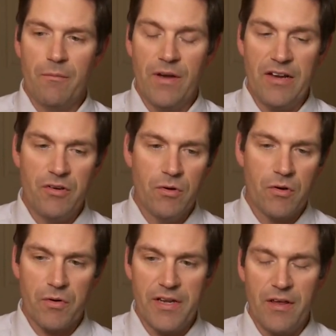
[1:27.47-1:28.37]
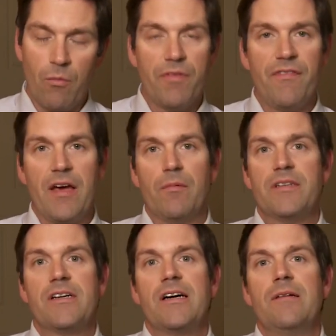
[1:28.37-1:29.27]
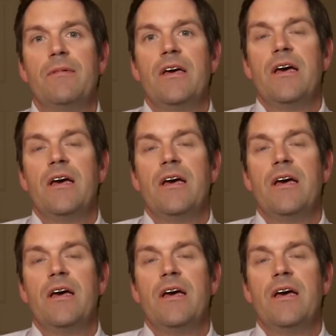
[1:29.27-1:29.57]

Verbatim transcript: But I do agree that with family time,